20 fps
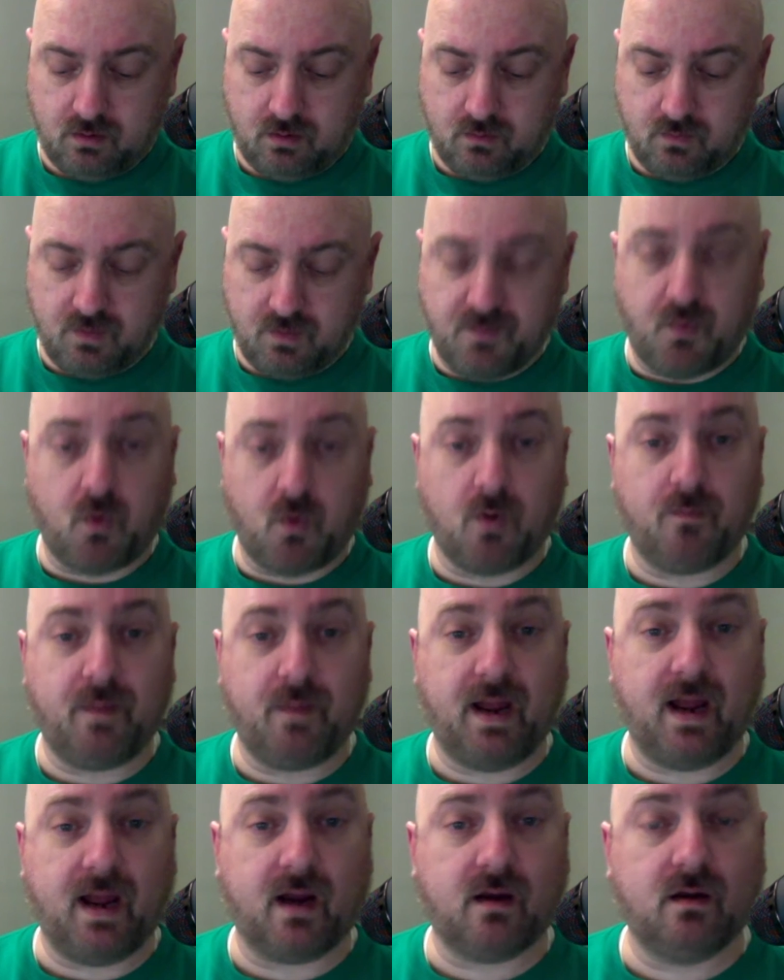report
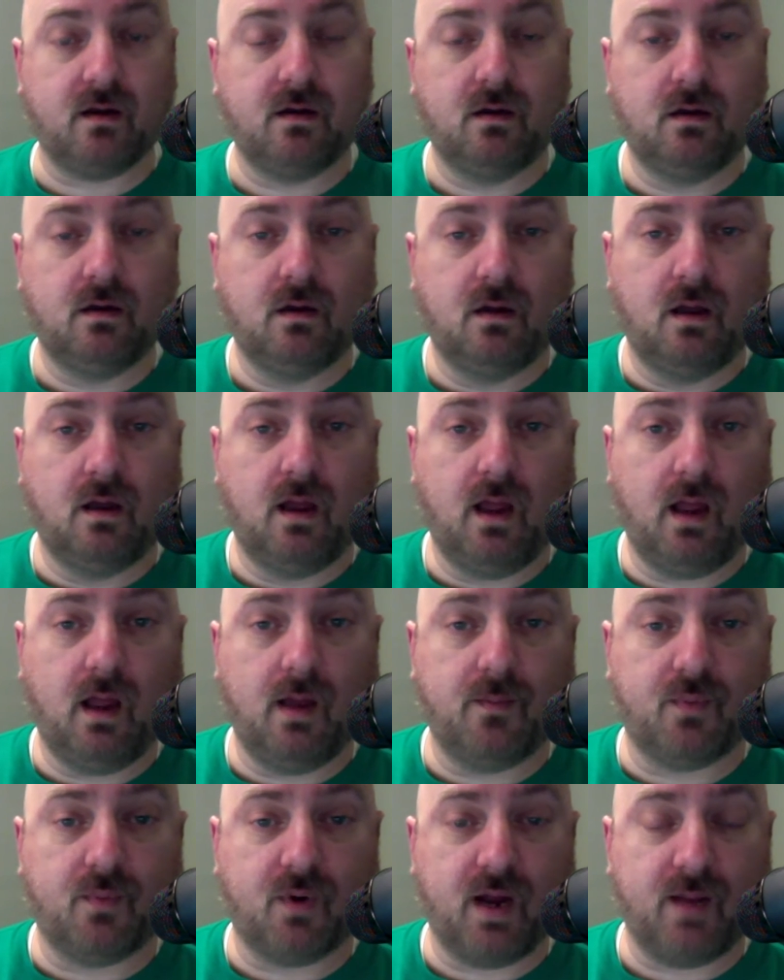back and
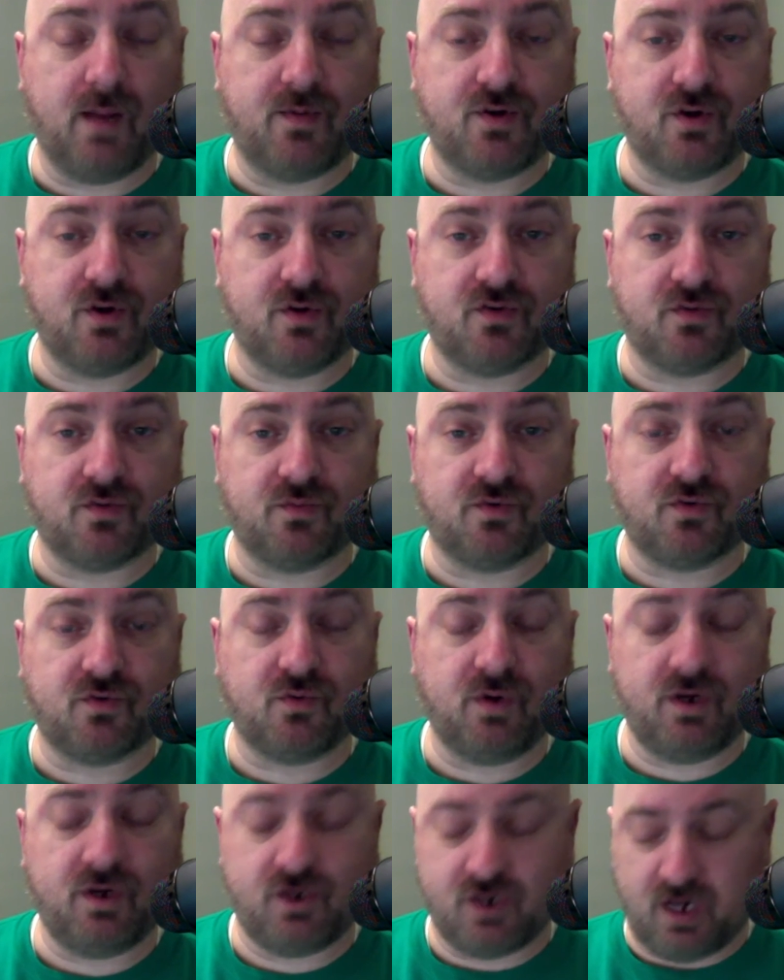perhaps show some
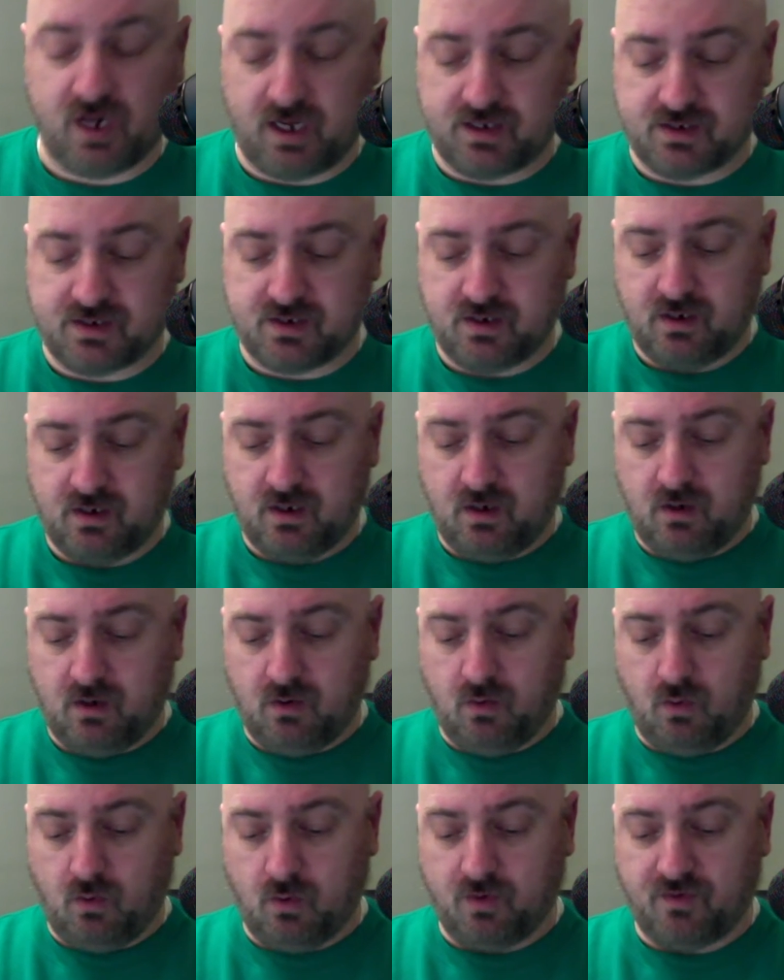screenshots
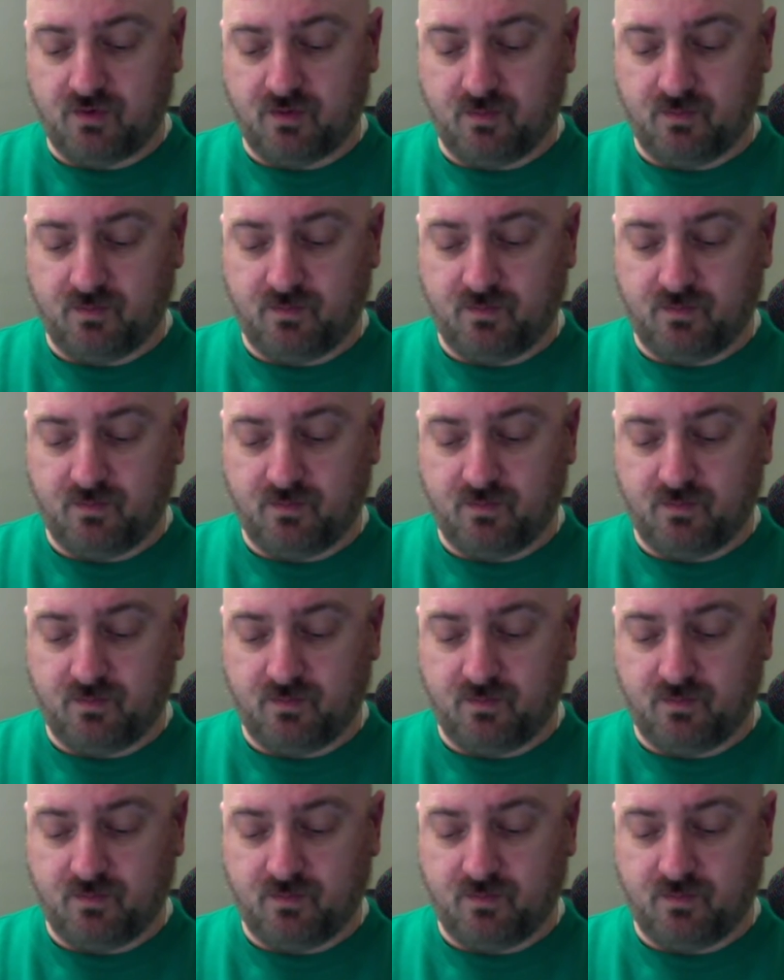or some